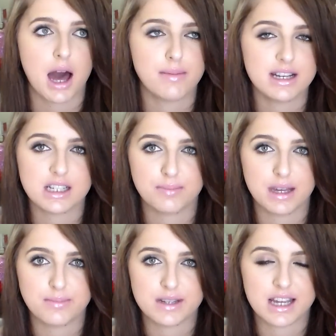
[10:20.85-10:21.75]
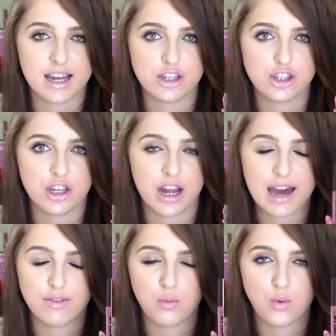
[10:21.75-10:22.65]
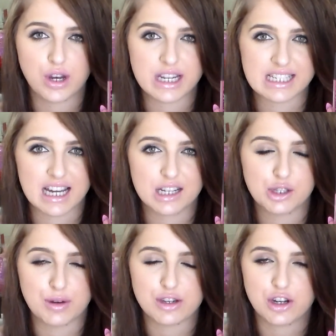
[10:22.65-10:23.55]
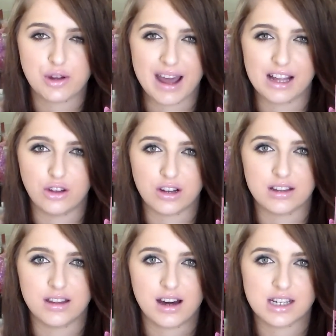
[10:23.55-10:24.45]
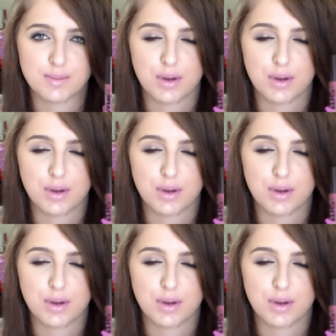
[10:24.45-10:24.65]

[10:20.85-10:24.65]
Amazing pigmentation. I haven't worn it a ton, so I don't know how long it lasts,